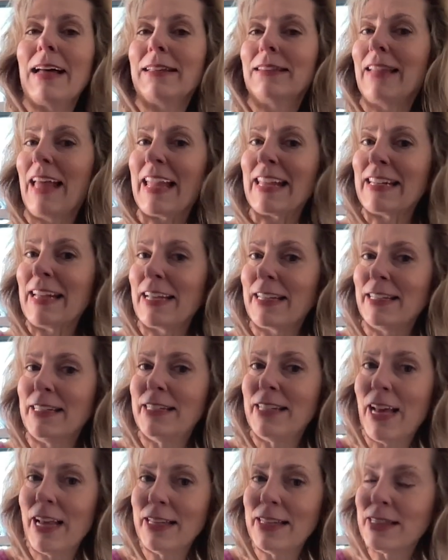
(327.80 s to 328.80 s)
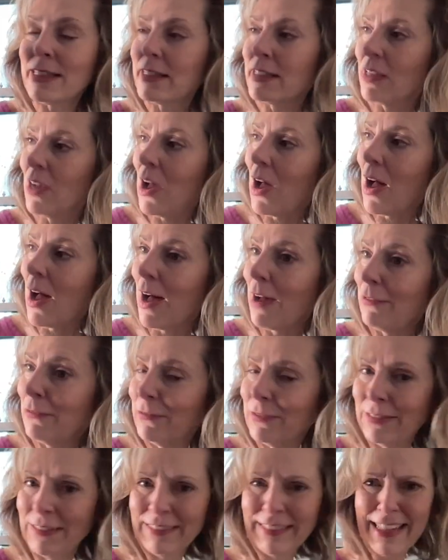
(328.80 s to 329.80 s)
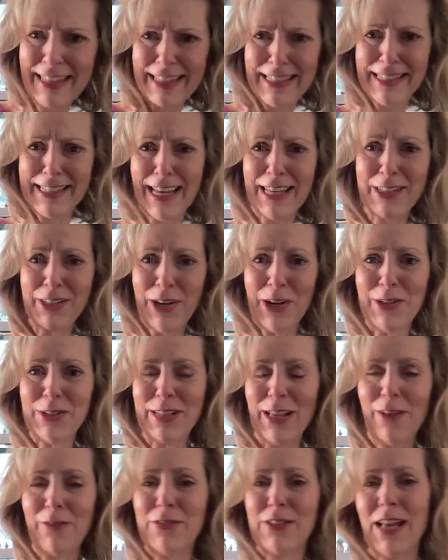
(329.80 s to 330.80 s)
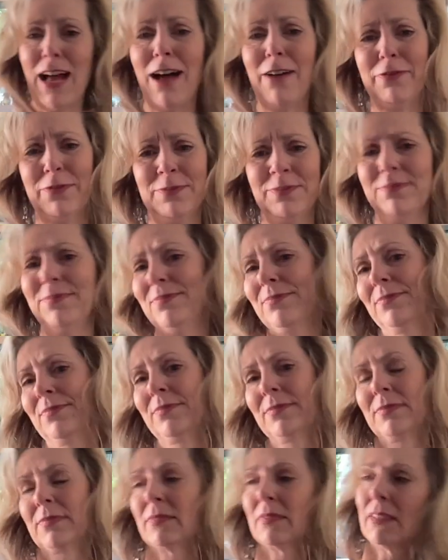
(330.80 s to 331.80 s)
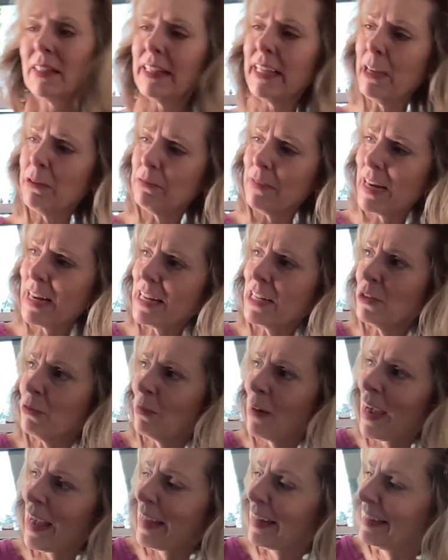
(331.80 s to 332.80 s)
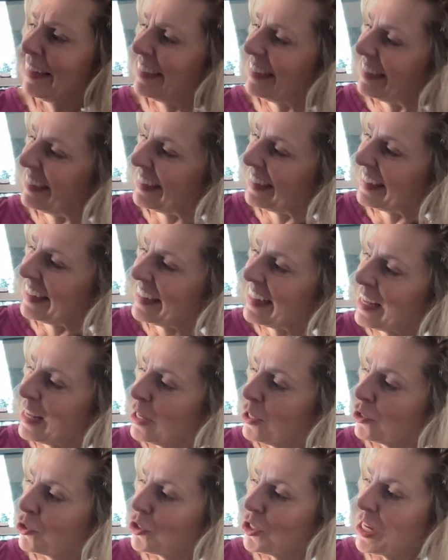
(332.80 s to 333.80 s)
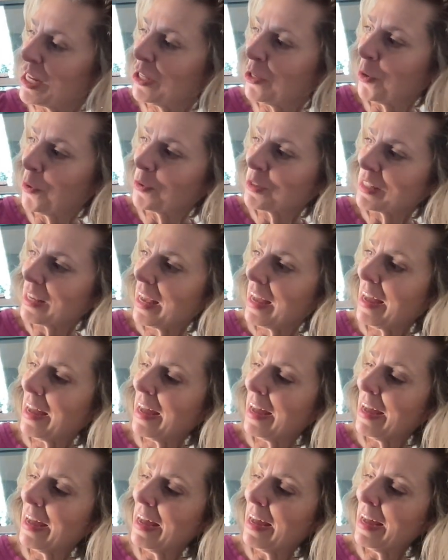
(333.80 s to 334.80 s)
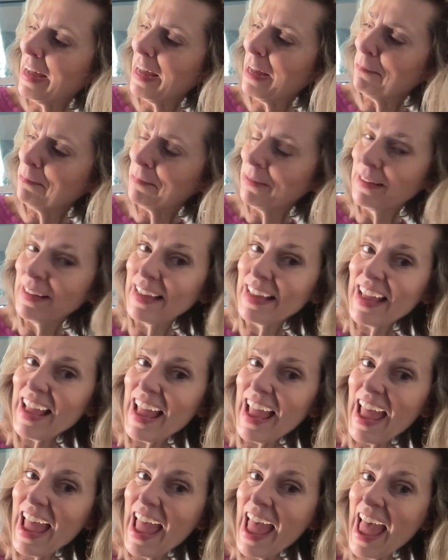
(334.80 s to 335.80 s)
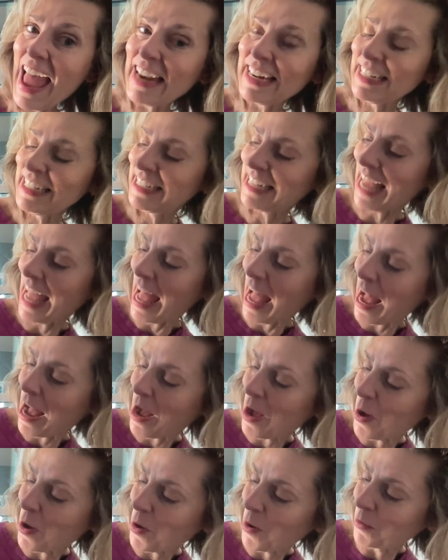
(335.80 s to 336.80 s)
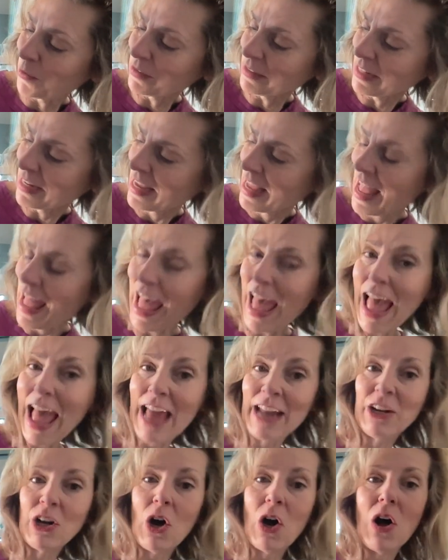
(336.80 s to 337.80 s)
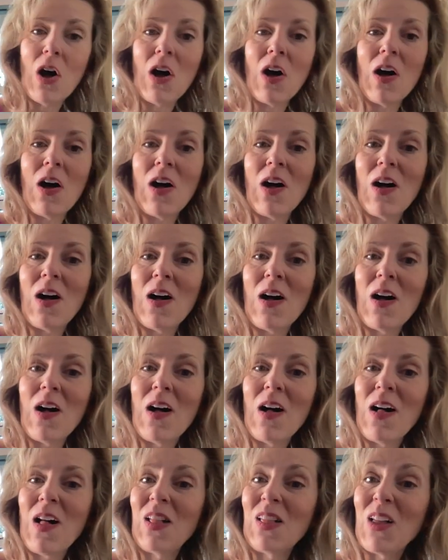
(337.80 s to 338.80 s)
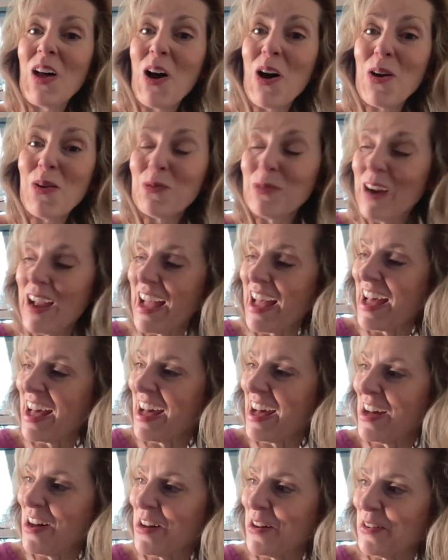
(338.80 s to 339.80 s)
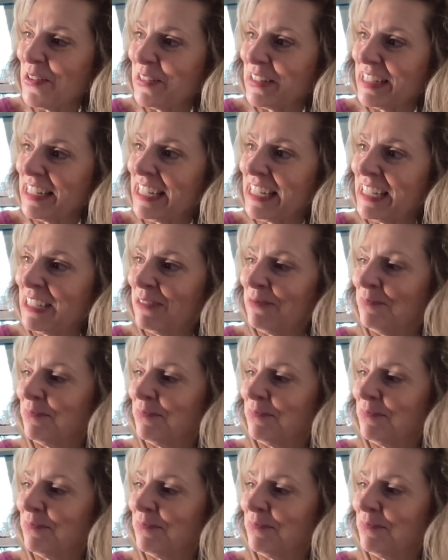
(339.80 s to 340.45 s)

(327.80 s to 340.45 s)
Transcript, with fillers: Elena dusts off. Let's dust ourselves off. Get ready to ride. She goes up and down and all around.